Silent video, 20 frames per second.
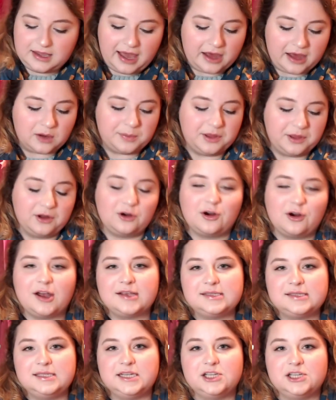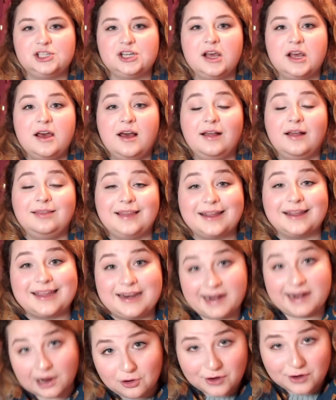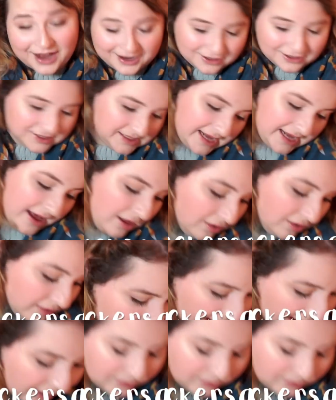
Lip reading: Caterpillar Cross Stitch Lucky Nutcracker Sale. I